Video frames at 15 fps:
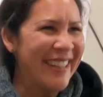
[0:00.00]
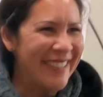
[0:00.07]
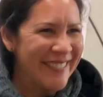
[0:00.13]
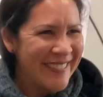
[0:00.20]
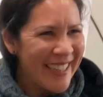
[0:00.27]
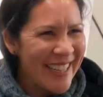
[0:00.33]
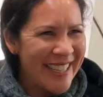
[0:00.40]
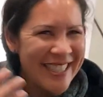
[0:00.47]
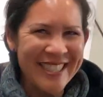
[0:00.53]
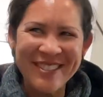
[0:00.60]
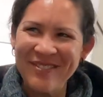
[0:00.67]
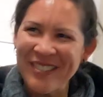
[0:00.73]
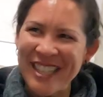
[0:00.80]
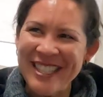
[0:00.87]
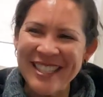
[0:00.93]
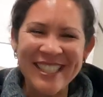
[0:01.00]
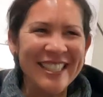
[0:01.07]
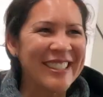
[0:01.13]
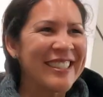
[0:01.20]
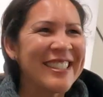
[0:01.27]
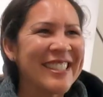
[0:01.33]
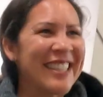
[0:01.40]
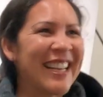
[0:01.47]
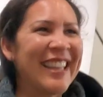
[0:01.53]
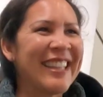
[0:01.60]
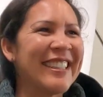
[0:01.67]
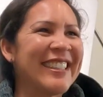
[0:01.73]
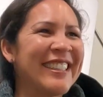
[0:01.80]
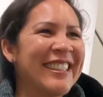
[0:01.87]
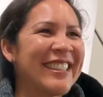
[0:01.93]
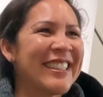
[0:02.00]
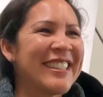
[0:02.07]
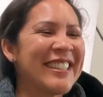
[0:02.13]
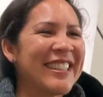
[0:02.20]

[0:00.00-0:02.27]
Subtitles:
all right, it's a blessing altogether.